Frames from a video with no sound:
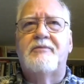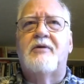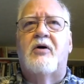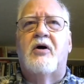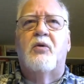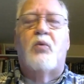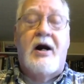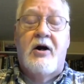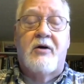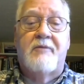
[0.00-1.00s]
or
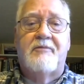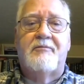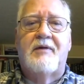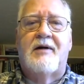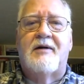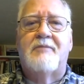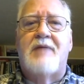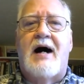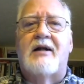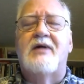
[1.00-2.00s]
wire
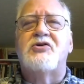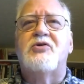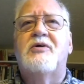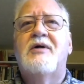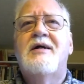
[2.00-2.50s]
model, as you